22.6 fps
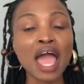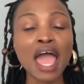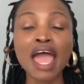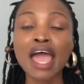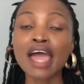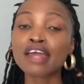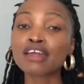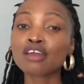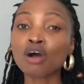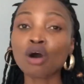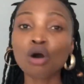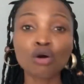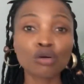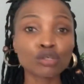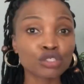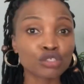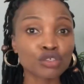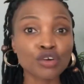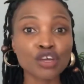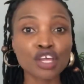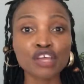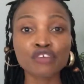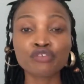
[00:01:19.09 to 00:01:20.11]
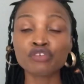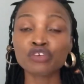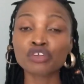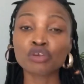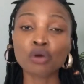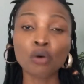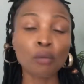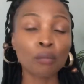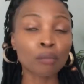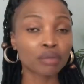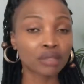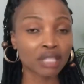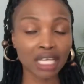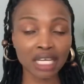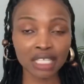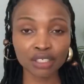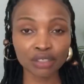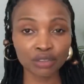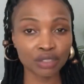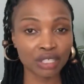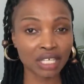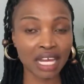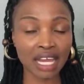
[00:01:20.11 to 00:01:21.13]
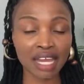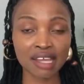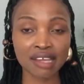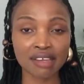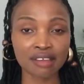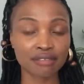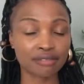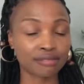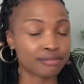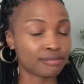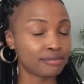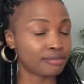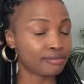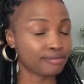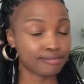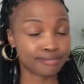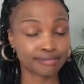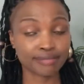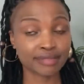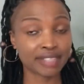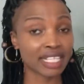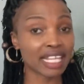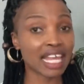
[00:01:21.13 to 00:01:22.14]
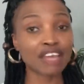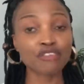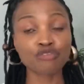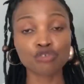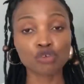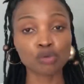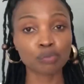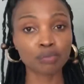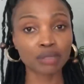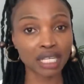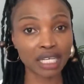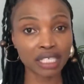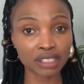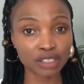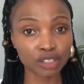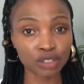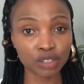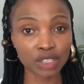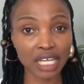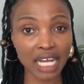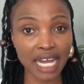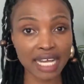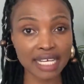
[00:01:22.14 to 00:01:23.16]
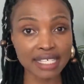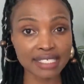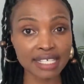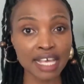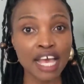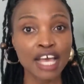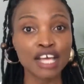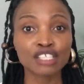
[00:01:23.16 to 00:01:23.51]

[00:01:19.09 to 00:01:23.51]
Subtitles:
And also, if you don't plan your life will plan you, guys.